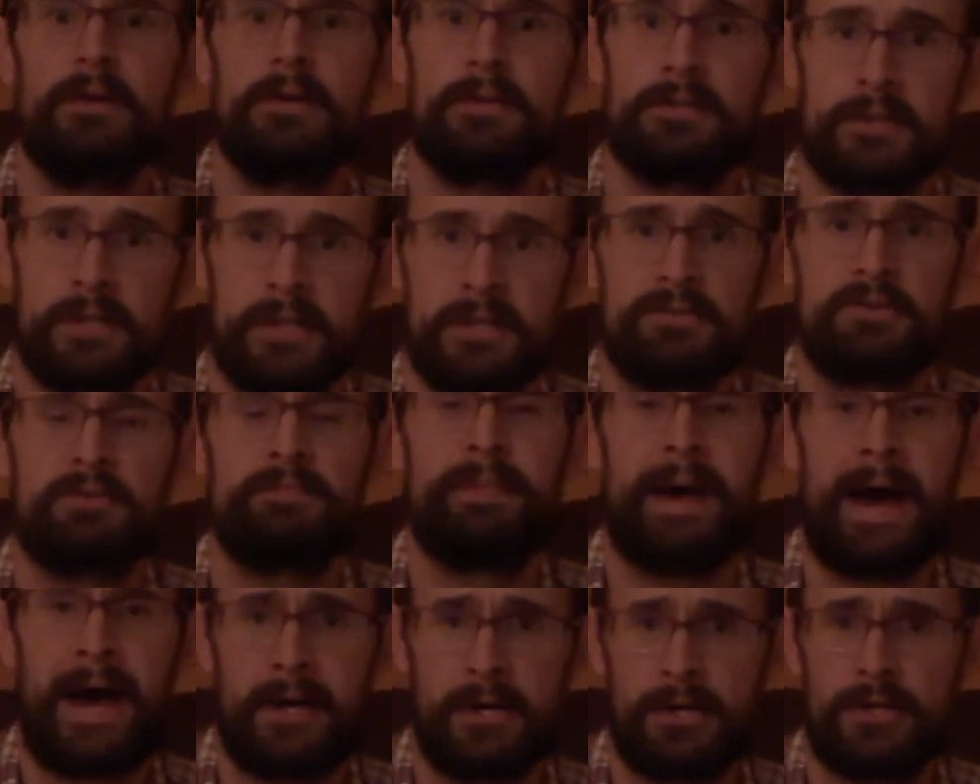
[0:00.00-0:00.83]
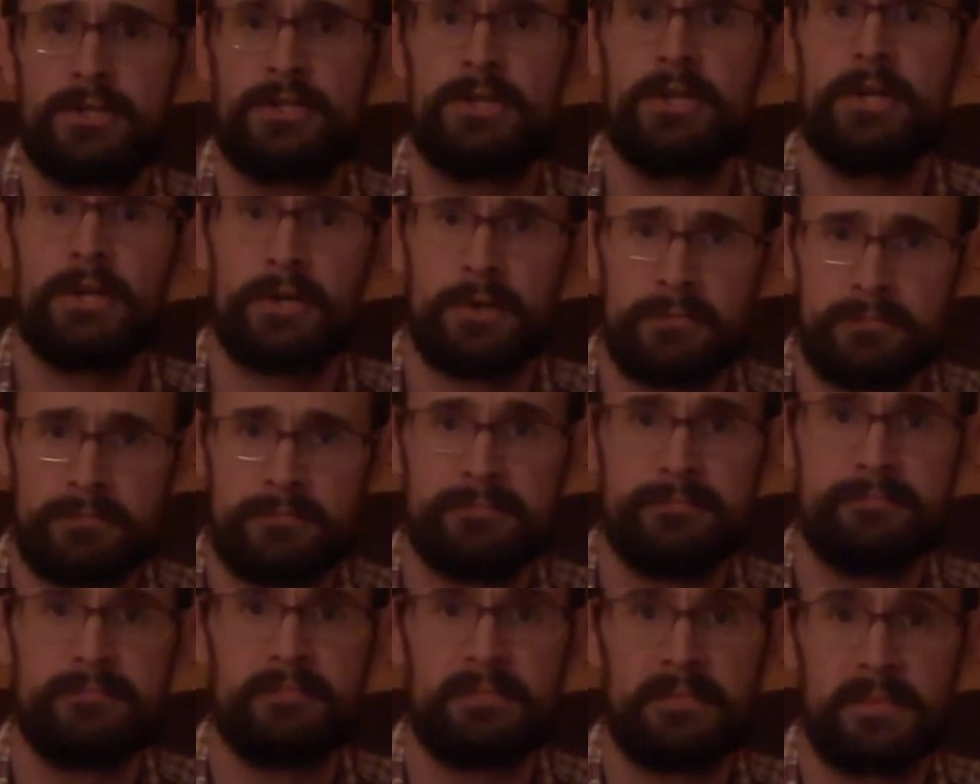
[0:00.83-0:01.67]
So this is pattern 2.
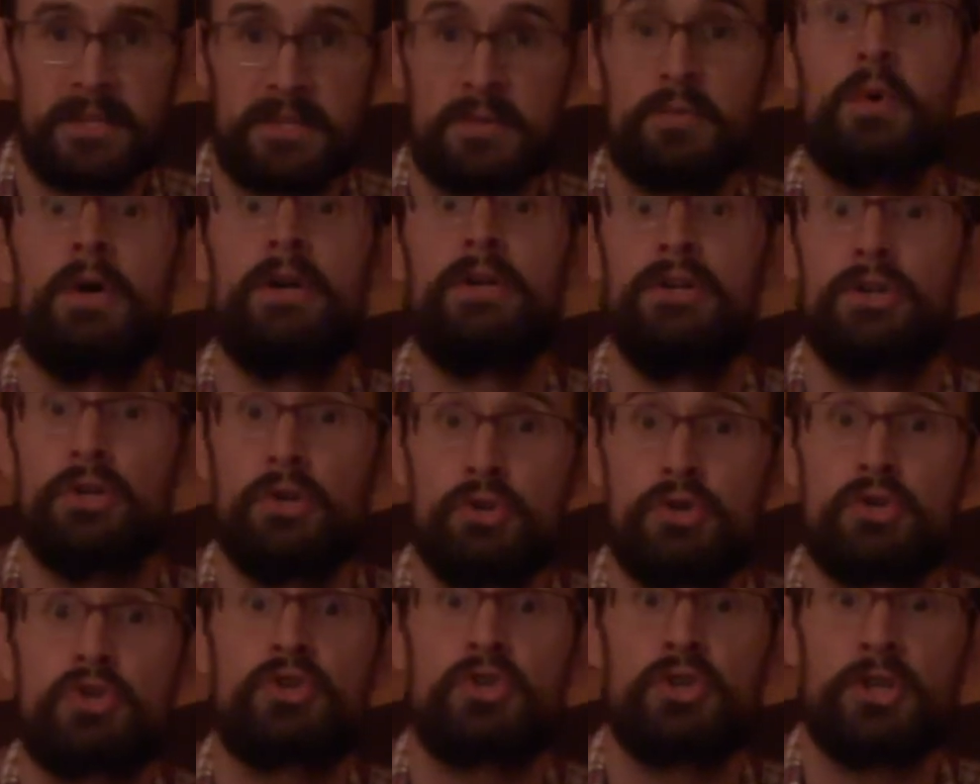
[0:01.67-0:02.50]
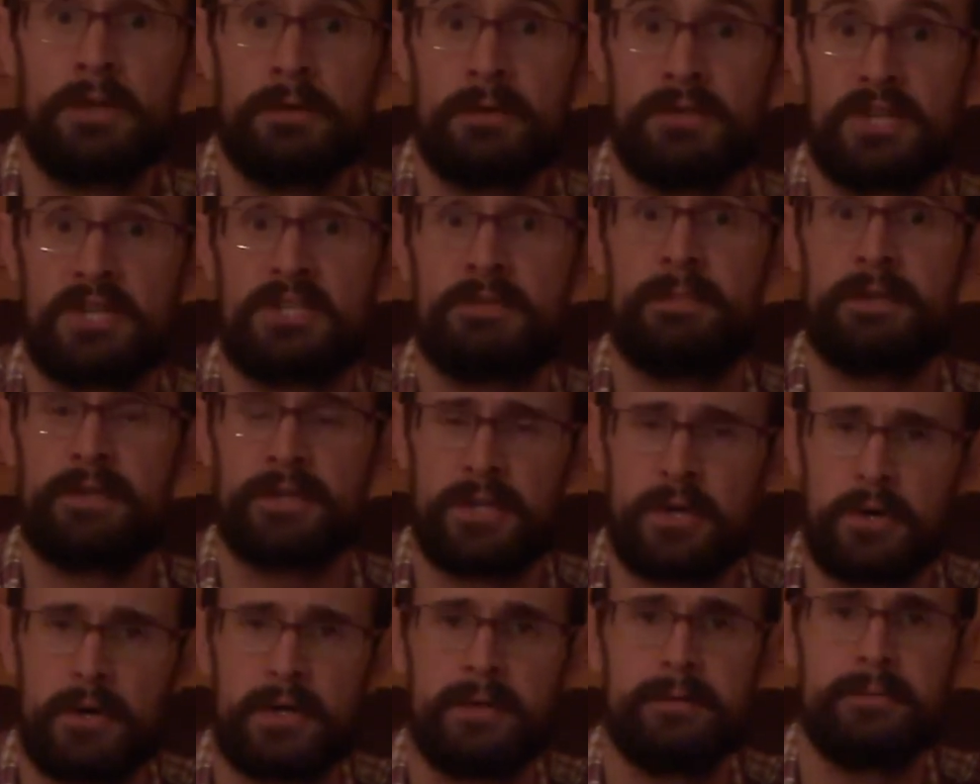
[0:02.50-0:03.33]
This is what you should have just been
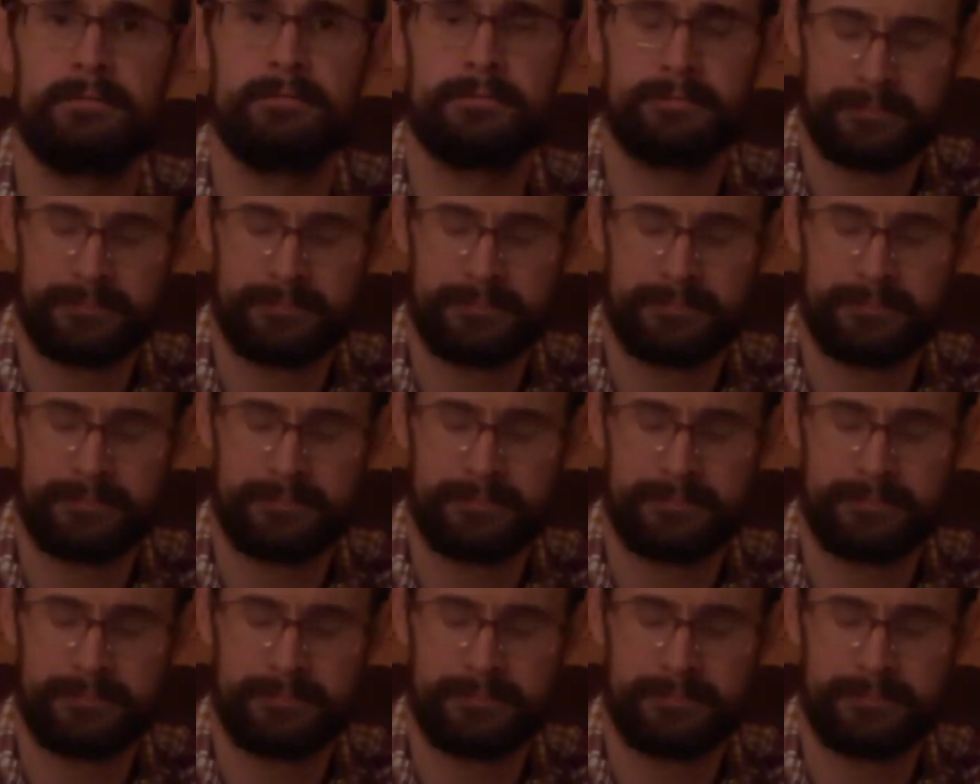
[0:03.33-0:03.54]
doing.